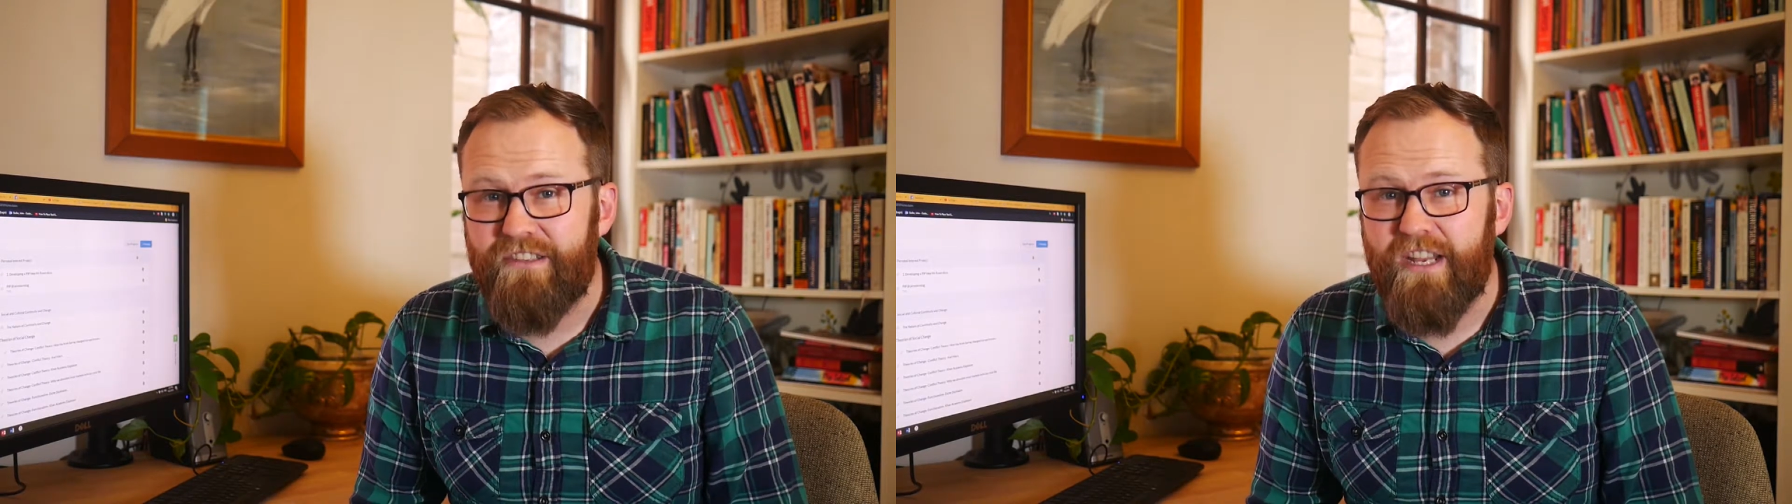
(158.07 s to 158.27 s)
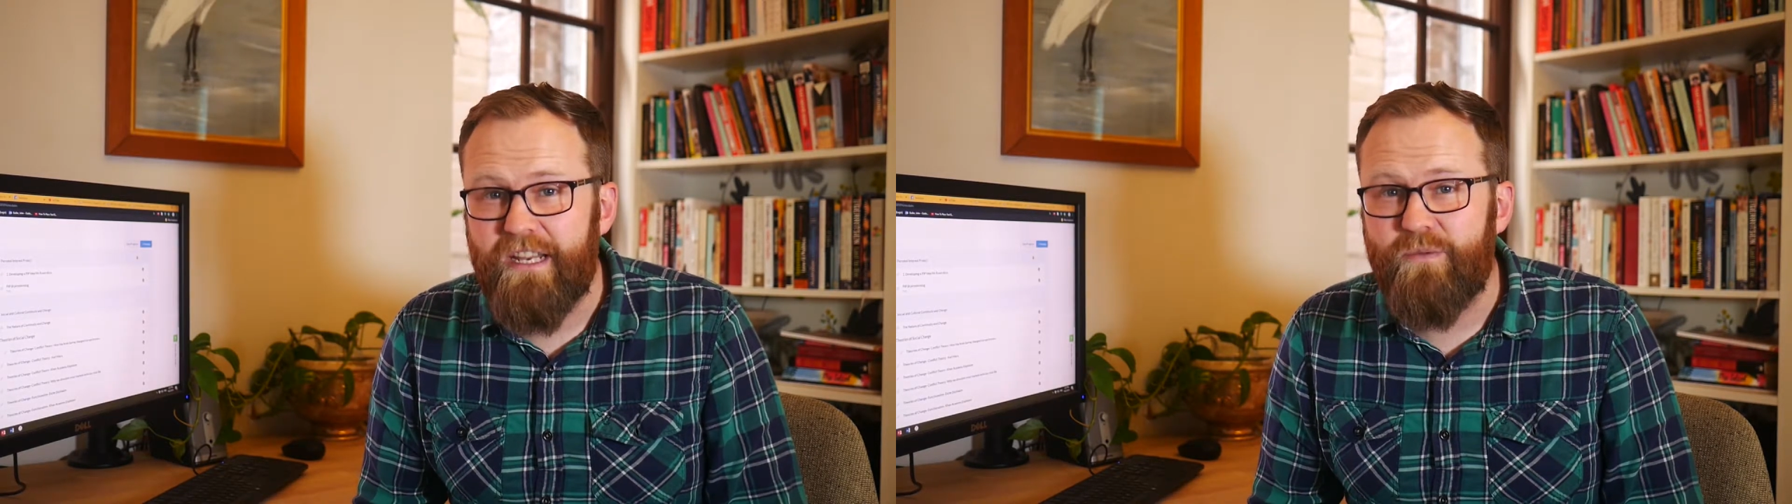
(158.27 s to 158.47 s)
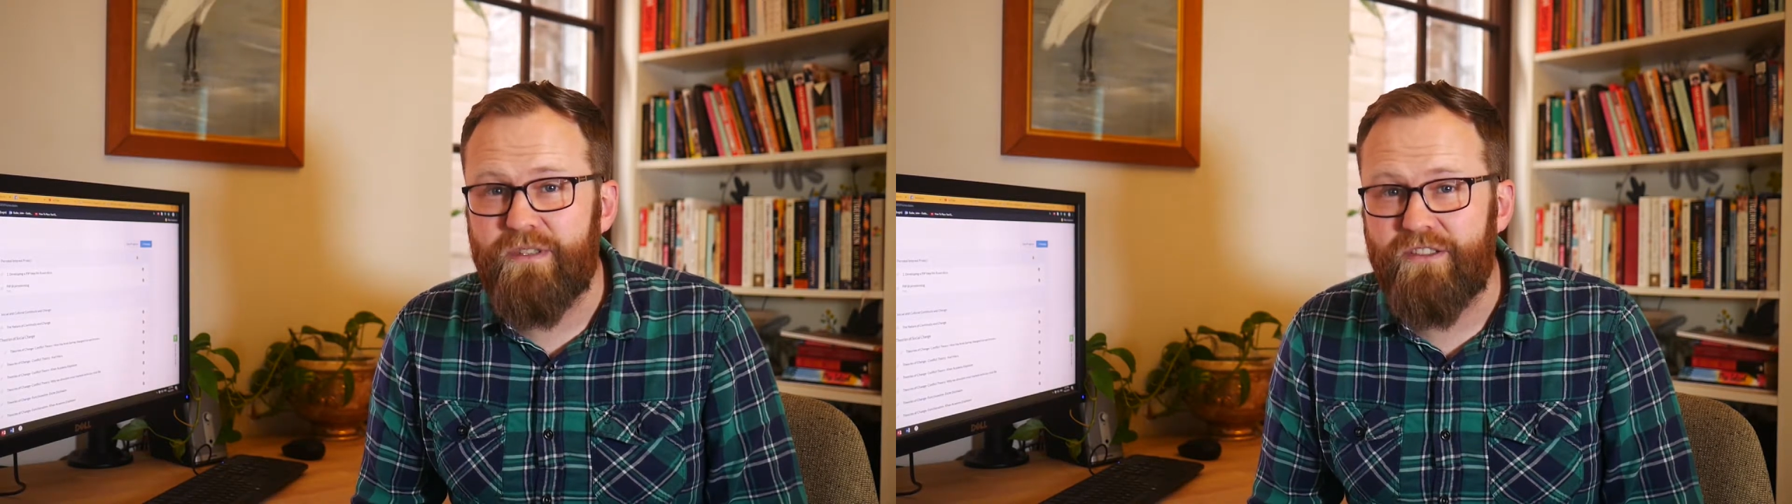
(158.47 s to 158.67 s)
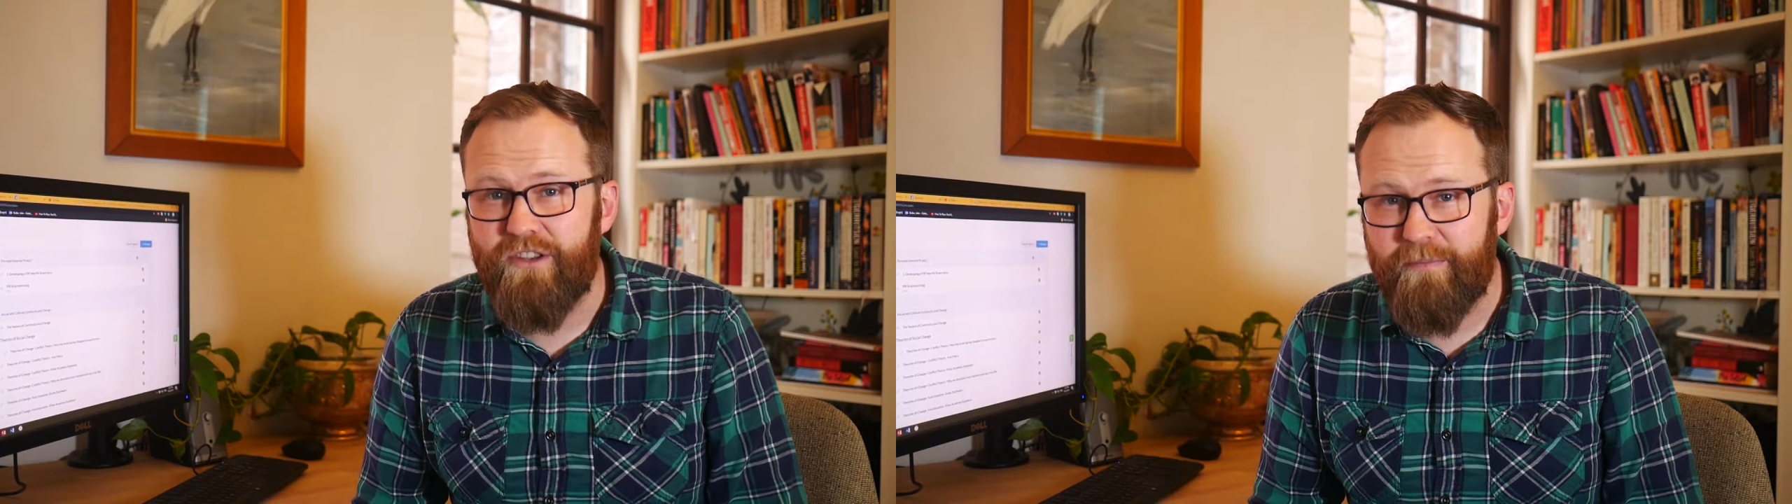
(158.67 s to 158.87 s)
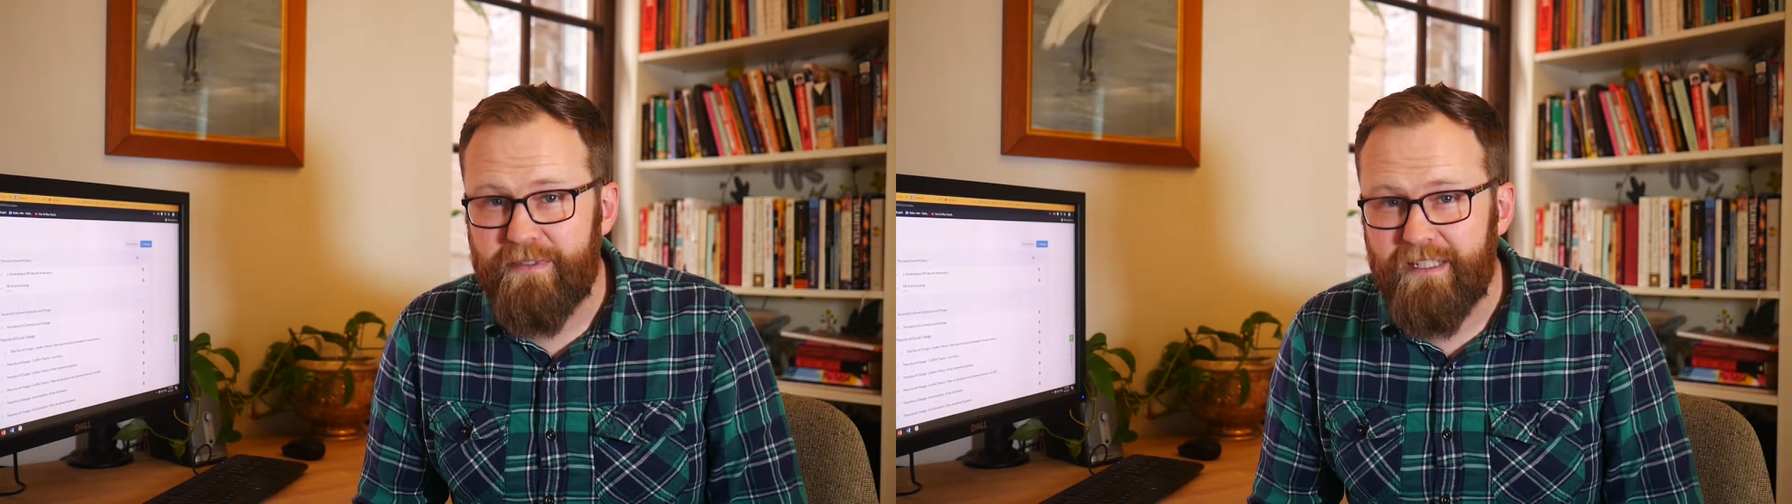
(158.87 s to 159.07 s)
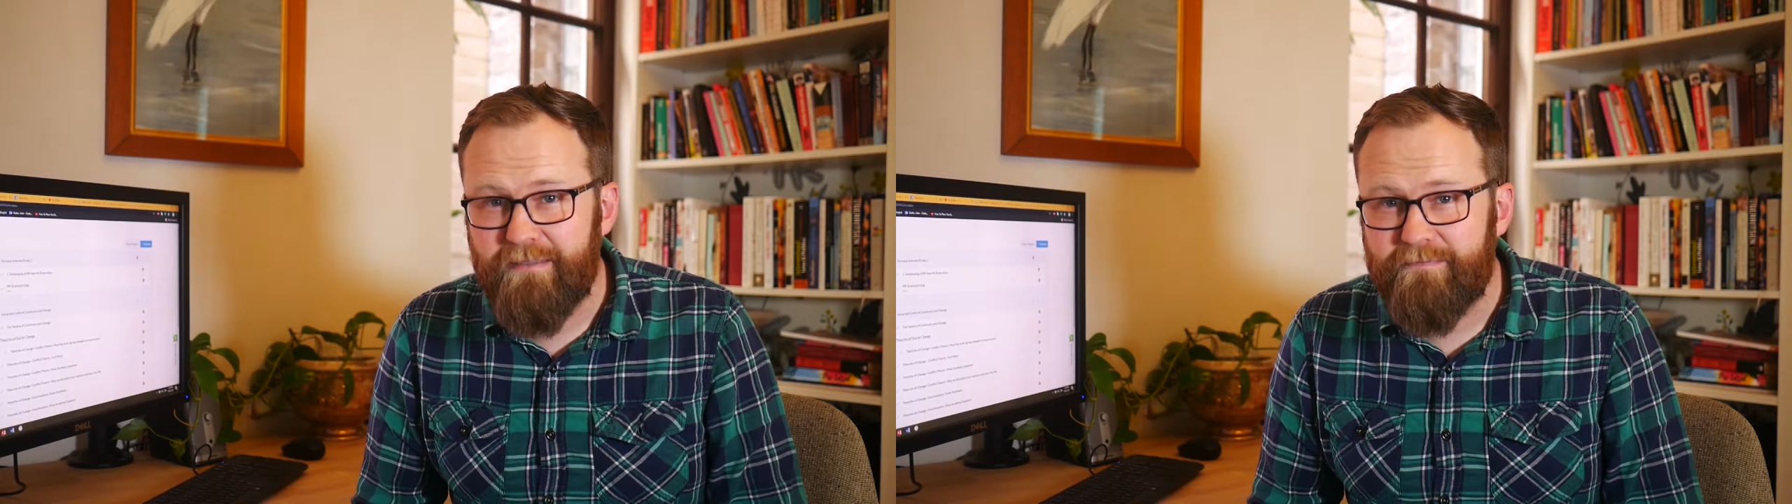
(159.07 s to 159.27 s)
change was adopted